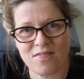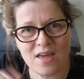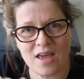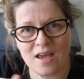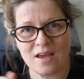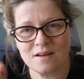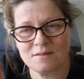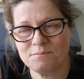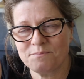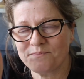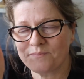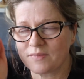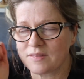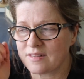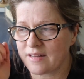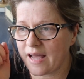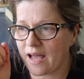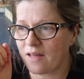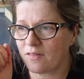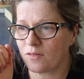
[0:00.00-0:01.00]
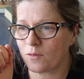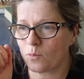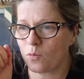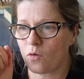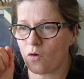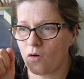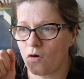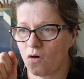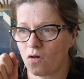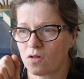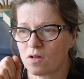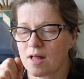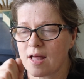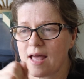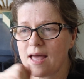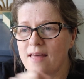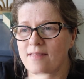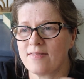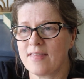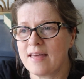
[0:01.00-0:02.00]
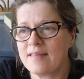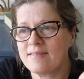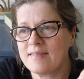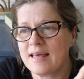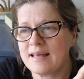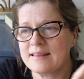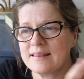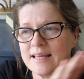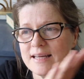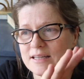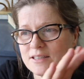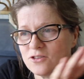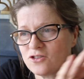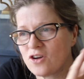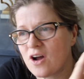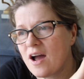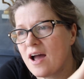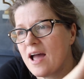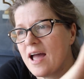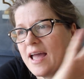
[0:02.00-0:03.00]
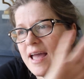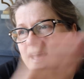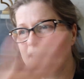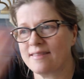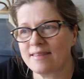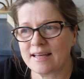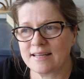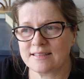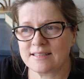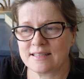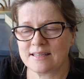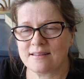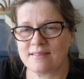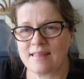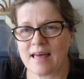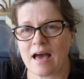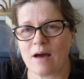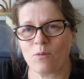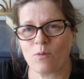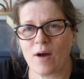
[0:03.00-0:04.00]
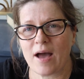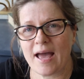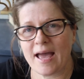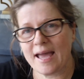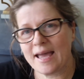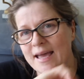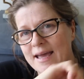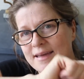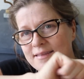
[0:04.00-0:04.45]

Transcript: thing down the wall. Then they let it dry and they did it that way